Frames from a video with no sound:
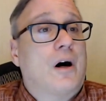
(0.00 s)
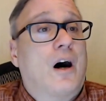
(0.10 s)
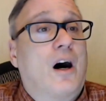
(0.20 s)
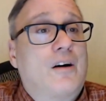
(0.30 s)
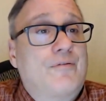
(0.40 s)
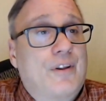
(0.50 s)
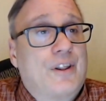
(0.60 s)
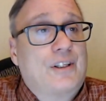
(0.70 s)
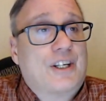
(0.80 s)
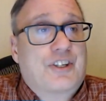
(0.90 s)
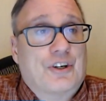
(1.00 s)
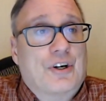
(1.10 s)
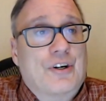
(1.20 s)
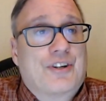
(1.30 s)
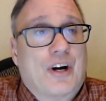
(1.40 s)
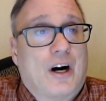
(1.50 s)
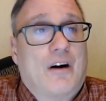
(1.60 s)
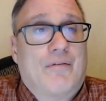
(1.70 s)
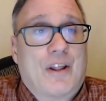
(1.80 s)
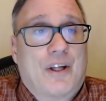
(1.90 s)
of the listeners
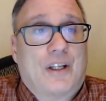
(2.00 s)
of the